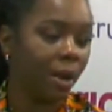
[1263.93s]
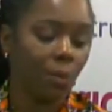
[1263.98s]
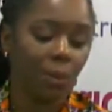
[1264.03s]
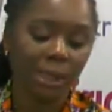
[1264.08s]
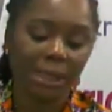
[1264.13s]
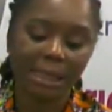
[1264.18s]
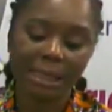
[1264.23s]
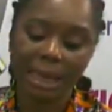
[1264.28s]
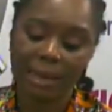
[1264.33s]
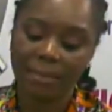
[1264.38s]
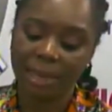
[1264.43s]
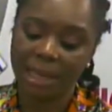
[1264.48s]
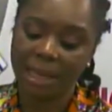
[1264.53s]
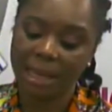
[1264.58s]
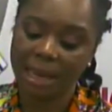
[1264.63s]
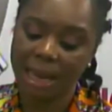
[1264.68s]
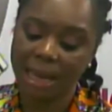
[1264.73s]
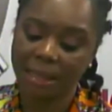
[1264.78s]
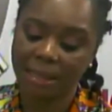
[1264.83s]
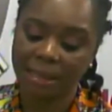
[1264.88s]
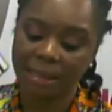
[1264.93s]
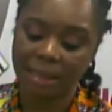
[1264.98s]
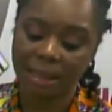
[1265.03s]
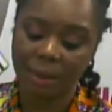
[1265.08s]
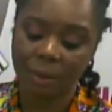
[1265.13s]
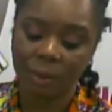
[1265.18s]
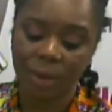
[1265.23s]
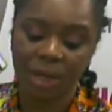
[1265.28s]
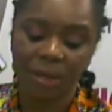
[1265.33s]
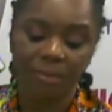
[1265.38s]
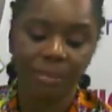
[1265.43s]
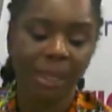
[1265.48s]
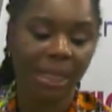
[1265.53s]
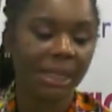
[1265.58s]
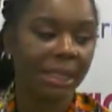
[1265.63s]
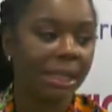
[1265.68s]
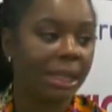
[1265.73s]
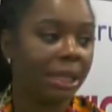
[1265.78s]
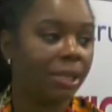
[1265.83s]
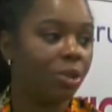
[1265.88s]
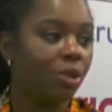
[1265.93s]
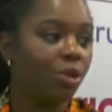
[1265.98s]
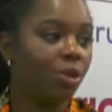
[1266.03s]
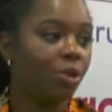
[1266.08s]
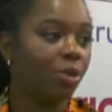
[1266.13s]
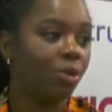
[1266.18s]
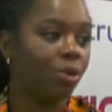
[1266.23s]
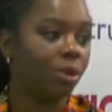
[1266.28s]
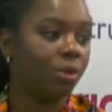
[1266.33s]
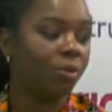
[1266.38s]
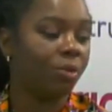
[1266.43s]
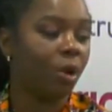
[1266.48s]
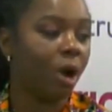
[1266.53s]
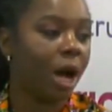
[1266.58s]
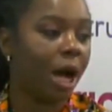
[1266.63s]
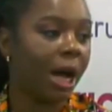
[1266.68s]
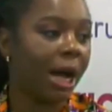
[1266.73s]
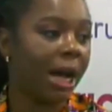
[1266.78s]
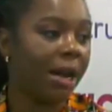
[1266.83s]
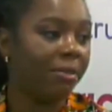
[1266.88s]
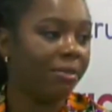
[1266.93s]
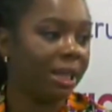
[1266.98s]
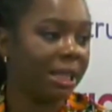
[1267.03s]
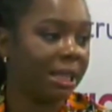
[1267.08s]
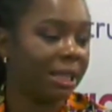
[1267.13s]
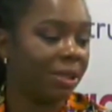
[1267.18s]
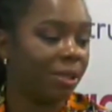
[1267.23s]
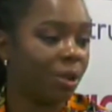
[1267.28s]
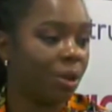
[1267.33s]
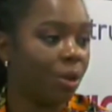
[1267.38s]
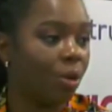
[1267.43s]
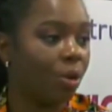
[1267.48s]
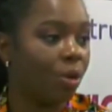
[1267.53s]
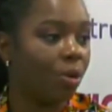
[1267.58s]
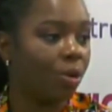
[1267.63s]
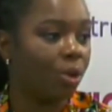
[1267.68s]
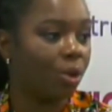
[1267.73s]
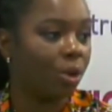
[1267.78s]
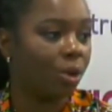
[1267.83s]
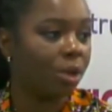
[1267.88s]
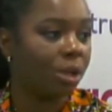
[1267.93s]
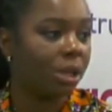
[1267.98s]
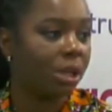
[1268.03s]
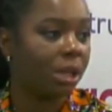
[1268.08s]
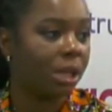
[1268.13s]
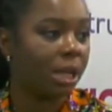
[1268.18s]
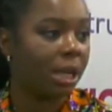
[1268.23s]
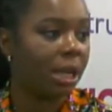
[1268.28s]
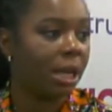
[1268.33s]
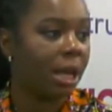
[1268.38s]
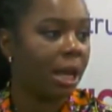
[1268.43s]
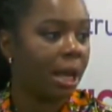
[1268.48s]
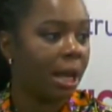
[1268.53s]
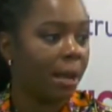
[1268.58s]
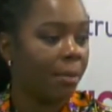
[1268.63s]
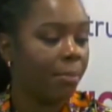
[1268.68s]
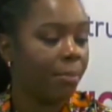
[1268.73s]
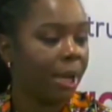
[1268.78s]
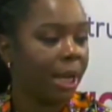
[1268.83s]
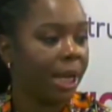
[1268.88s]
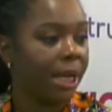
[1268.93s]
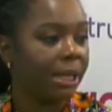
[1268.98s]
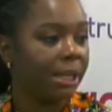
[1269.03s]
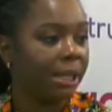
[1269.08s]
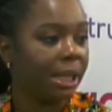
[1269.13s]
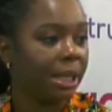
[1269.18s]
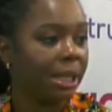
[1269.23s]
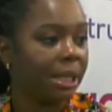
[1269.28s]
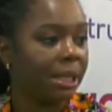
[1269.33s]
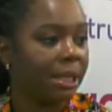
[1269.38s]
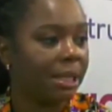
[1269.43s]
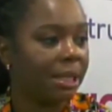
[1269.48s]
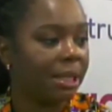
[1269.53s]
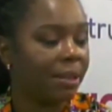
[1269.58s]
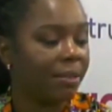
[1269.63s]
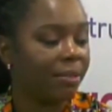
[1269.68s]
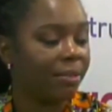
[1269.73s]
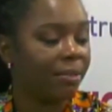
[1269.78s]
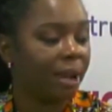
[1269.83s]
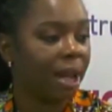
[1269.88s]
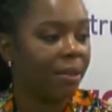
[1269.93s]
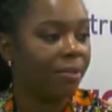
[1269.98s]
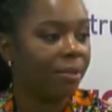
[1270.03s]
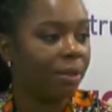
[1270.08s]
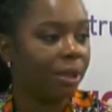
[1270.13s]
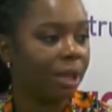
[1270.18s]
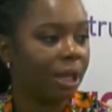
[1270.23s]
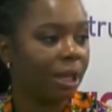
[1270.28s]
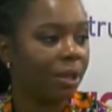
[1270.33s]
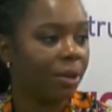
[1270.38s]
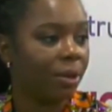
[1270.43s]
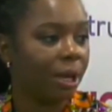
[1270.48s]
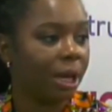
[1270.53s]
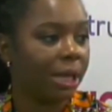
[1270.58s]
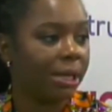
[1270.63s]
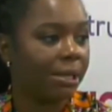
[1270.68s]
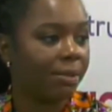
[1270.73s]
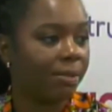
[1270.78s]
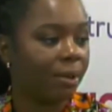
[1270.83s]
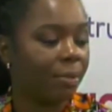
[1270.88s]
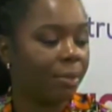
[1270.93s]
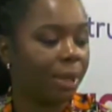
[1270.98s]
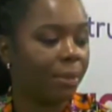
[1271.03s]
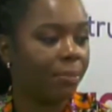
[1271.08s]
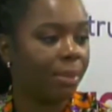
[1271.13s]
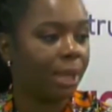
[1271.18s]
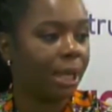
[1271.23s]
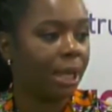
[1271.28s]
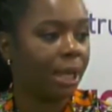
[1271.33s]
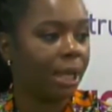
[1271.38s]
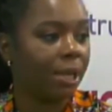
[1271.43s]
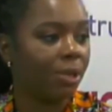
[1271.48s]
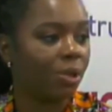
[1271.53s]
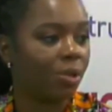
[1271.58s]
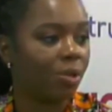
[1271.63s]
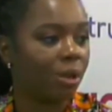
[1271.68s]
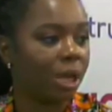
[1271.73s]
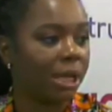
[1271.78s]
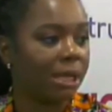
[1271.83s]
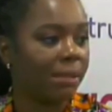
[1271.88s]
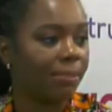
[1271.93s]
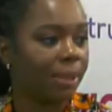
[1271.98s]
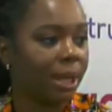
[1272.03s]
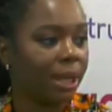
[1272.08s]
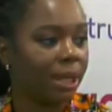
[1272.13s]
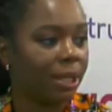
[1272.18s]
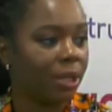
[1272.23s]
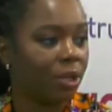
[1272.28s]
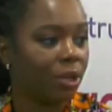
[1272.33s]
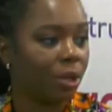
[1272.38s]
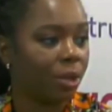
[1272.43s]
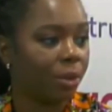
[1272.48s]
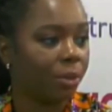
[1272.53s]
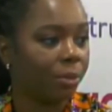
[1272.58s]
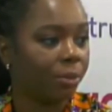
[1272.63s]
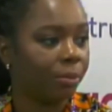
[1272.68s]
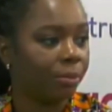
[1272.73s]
What will be the yardstick where the president use for arrive at this conclusion, say parents and they save $500 from them picking their school expenditure?